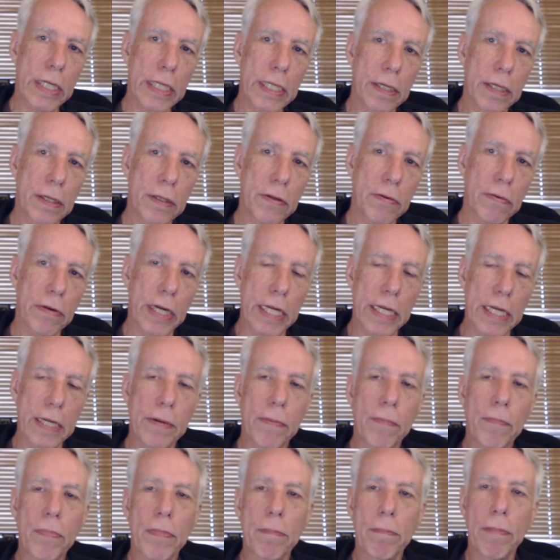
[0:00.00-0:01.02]
to 3,
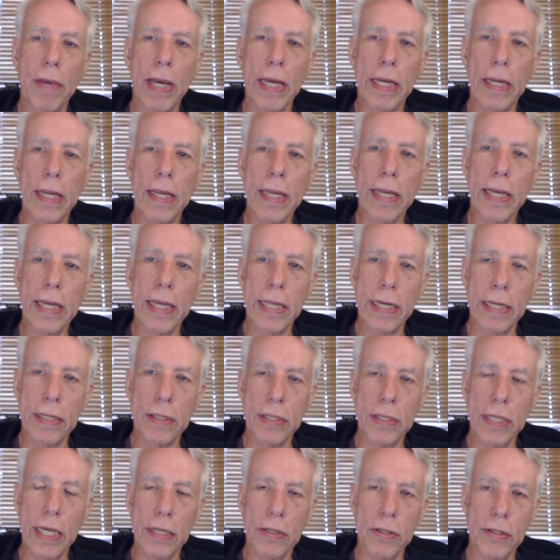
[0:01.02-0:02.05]
and
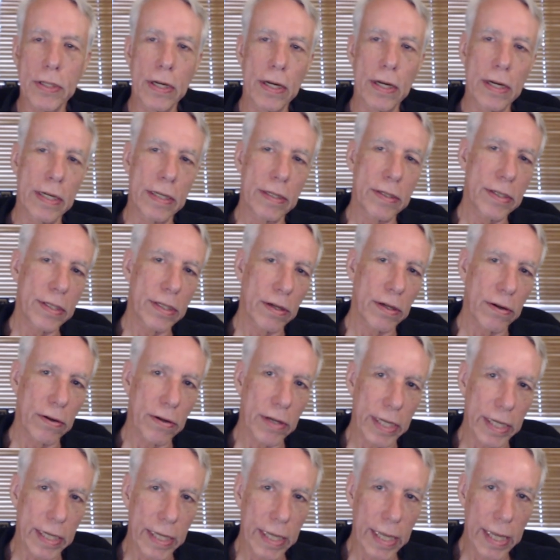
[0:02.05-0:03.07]
it's his turn, so
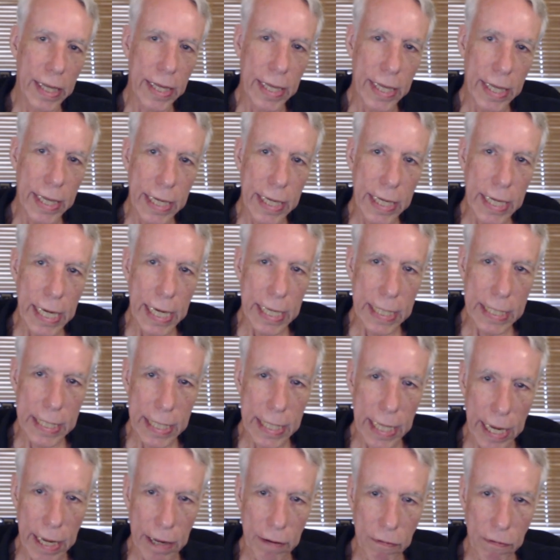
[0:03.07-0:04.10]
he gets
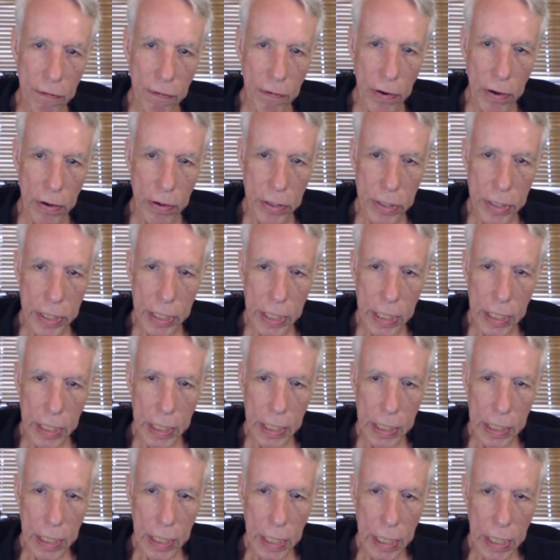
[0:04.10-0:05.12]
that first.
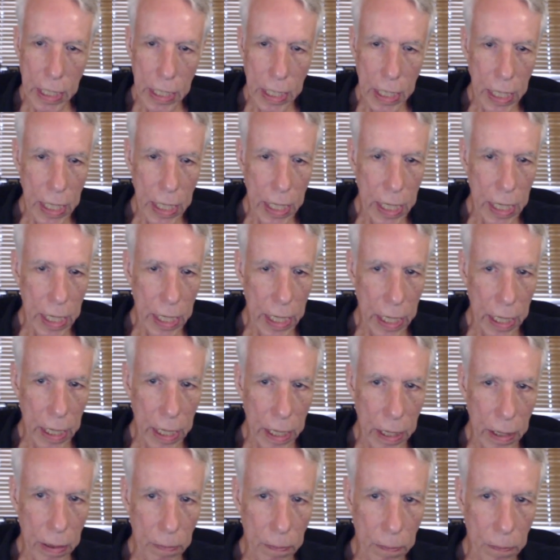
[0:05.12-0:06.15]

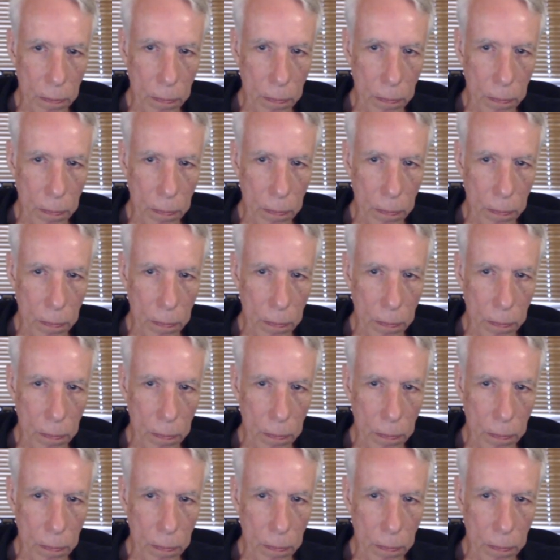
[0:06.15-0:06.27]
Yeah,